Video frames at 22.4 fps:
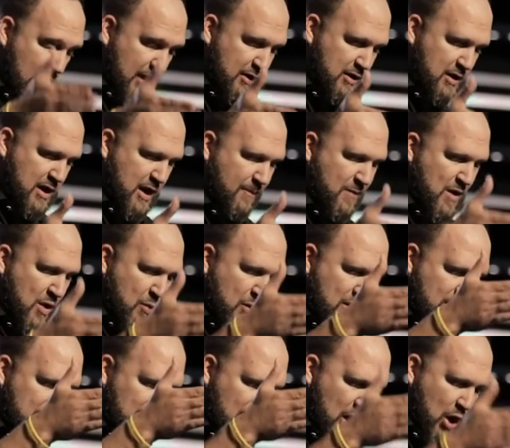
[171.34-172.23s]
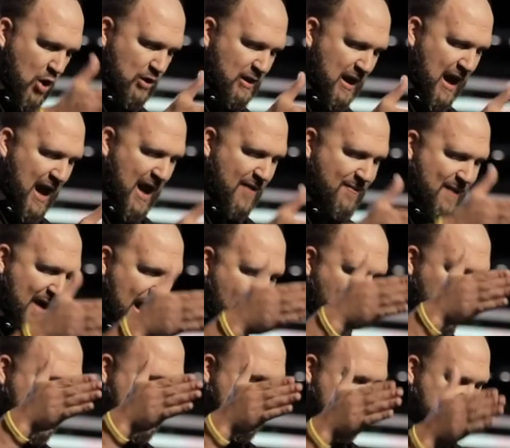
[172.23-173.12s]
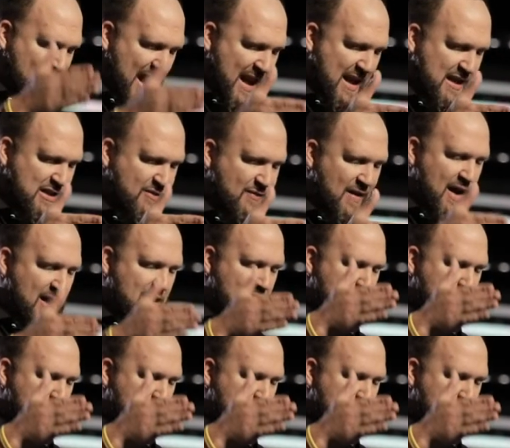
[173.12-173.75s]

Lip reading: him. With long life, I will satisfy